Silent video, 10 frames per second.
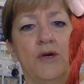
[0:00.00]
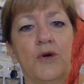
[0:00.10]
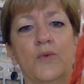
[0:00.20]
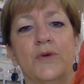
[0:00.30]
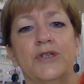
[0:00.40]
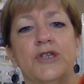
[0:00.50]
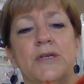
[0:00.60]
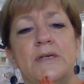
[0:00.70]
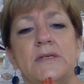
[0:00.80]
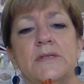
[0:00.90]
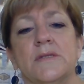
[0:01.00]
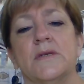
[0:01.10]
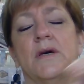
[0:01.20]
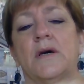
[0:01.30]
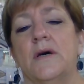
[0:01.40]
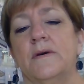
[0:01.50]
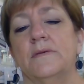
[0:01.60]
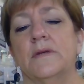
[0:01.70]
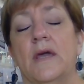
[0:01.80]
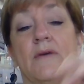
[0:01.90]
which is
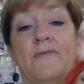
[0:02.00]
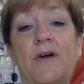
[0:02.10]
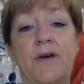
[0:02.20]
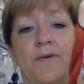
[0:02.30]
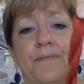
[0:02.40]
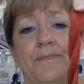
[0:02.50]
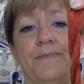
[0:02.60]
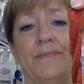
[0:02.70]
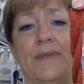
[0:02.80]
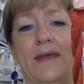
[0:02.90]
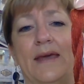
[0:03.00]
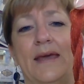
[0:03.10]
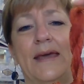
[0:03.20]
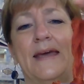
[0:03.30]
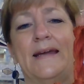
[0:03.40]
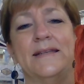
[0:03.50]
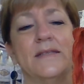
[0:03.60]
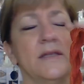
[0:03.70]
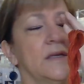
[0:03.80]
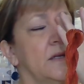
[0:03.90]
Campfire. And it's
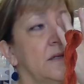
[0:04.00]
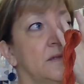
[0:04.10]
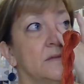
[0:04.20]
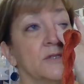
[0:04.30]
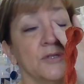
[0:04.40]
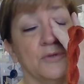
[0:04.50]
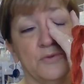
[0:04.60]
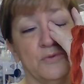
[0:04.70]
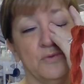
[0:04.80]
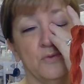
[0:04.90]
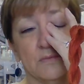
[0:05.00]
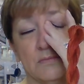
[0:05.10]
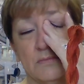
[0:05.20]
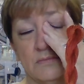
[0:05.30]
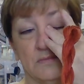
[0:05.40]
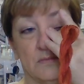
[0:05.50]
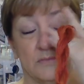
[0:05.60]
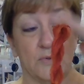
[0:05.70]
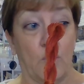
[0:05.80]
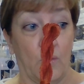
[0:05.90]
a little too
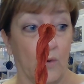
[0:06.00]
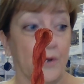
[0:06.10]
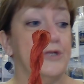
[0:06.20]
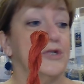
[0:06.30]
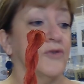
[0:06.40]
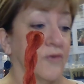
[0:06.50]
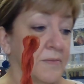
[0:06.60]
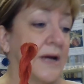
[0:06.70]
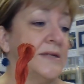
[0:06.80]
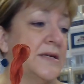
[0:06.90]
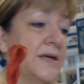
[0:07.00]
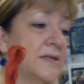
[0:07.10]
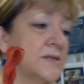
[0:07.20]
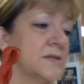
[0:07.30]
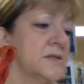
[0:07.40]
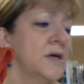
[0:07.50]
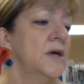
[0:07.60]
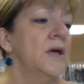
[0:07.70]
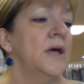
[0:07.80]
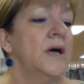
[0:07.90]
orange for my tastes.
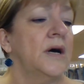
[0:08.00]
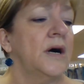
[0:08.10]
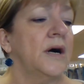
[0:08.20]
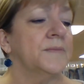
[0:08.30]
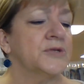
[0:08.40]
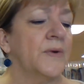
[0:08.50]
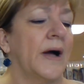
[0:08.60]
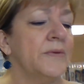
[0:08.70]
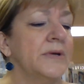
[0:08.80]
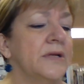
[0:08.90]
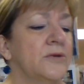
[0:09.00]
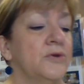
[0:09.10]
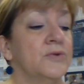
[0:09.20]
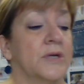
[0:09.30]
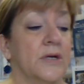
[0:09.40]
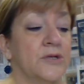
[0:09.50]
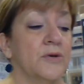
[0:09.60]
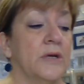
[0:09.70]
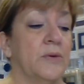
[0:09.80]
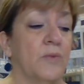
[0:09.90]
So I would either use
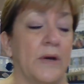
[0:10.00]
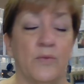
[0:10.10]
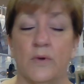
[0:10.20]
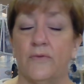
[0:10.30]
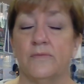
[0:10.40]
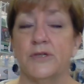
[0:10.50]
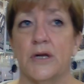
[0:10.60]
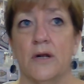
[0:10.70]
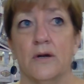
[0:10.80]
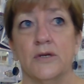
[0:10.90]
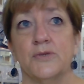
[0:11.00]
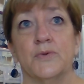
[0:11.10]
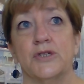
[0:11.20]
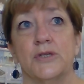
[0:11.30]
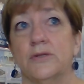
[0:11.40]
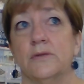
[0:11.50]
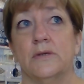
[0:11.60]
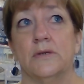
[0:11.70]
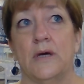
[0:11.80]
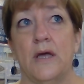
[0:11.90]
Country Redwood from Gentle Arts, which
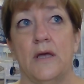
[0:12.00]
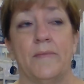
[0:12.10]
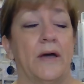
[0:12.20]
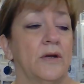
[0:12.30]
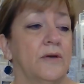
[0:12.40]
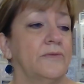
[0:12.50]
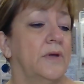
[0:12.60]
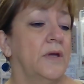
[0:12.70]
I am out of,